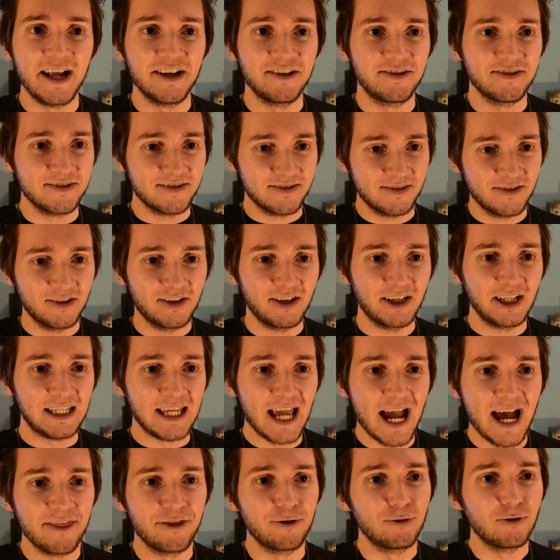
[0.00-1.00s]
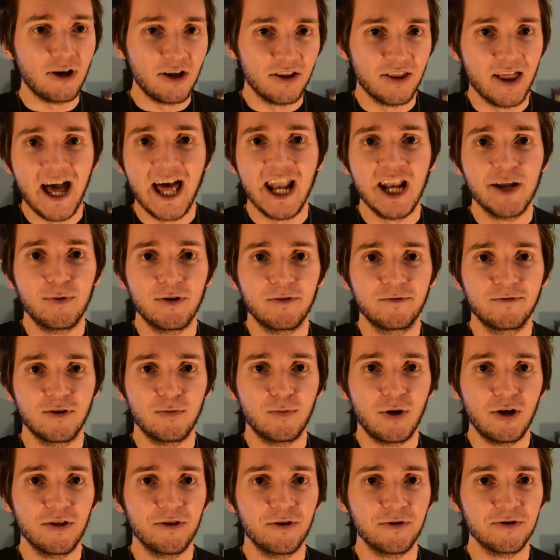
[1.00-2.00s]
and just gather all the anima
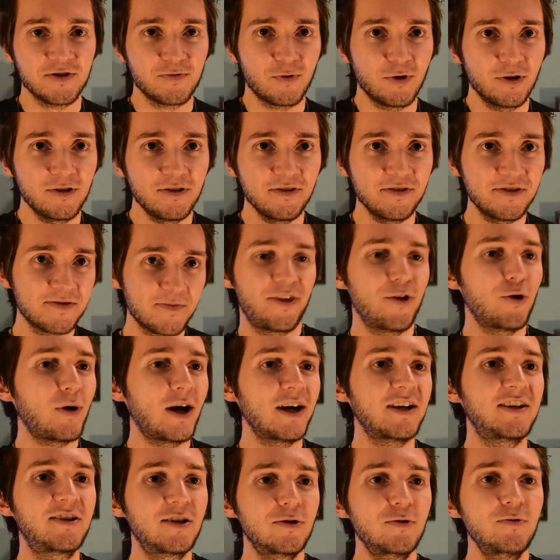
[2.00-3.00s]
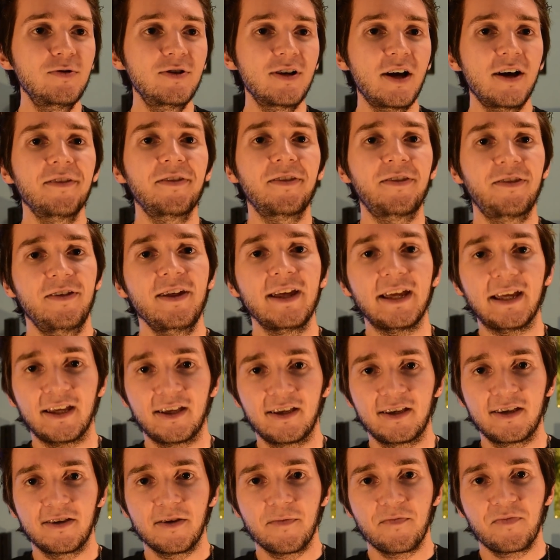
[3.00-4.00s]
from all those worlds. Though I do not
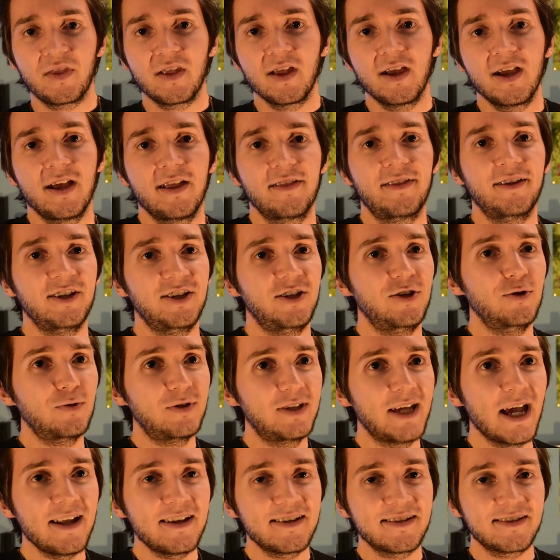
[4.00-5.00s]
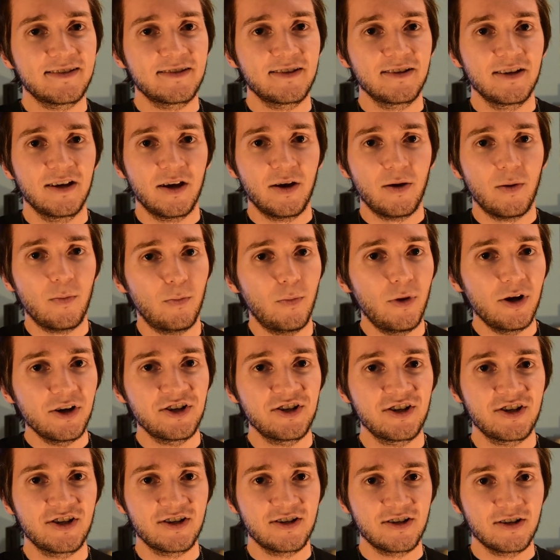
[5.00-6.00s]
think that you get
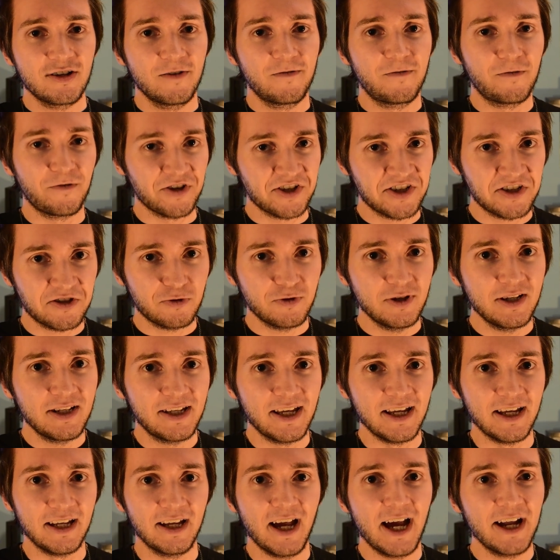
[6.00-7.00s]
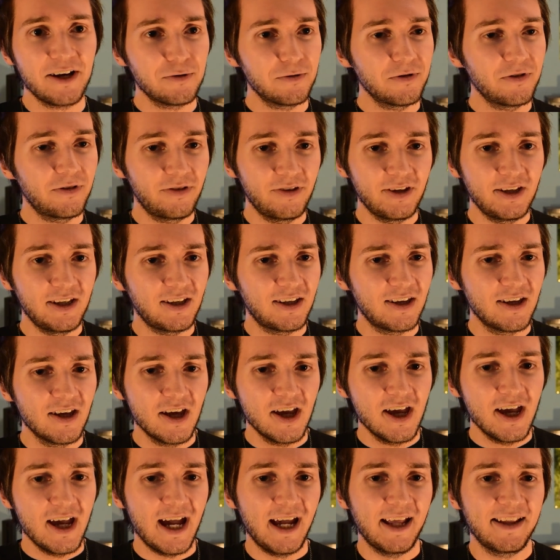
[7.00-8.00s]
much for streaking. I don't think
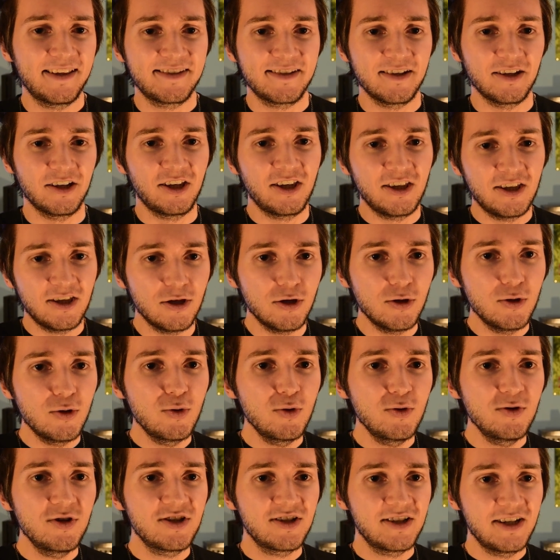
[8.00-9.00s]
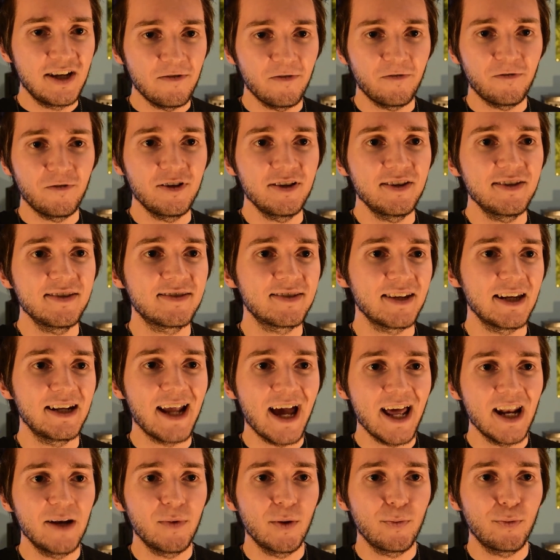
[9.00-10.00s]
it's a huge difference in
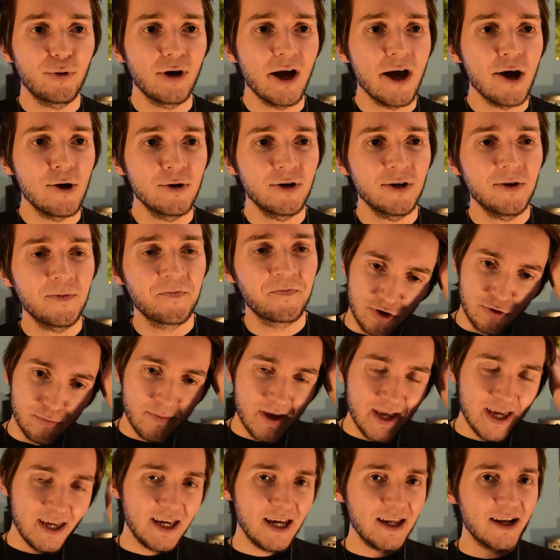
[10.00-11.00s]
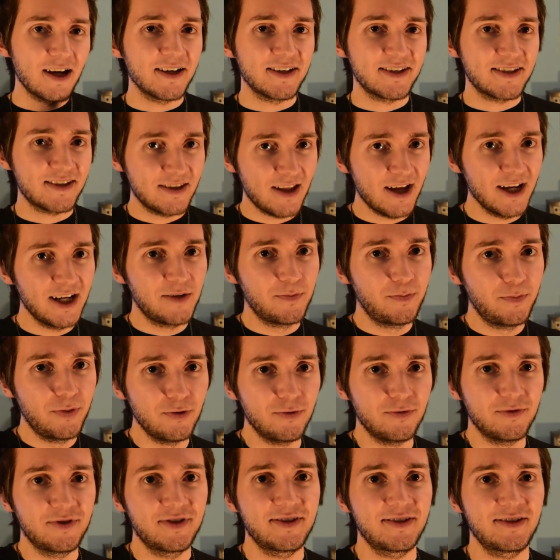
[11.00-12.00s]
anima per hour. You may get a slight
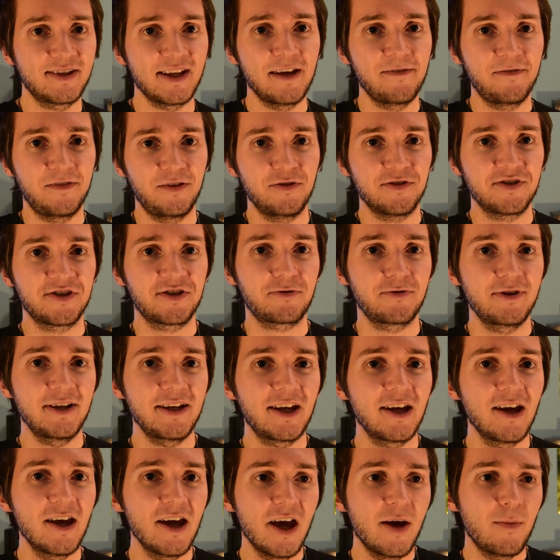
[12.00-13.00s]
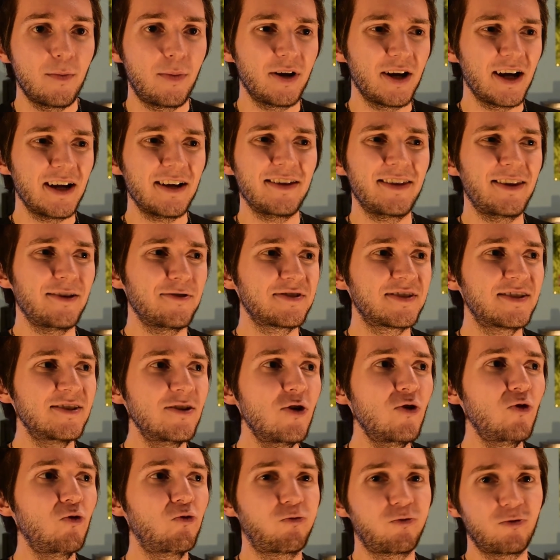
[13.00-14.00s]
boost if you streak, but there's
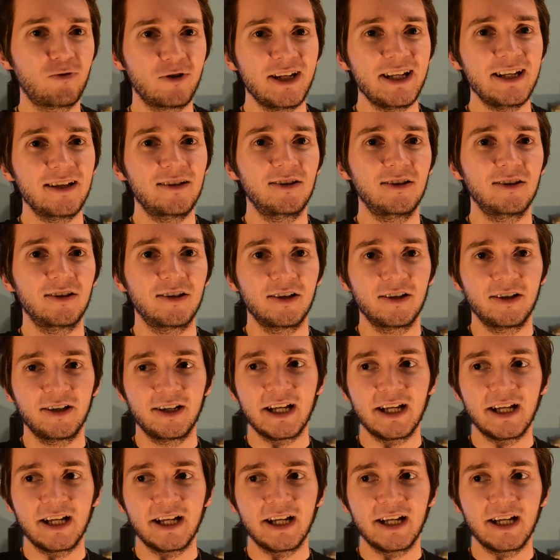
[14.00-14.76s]
no real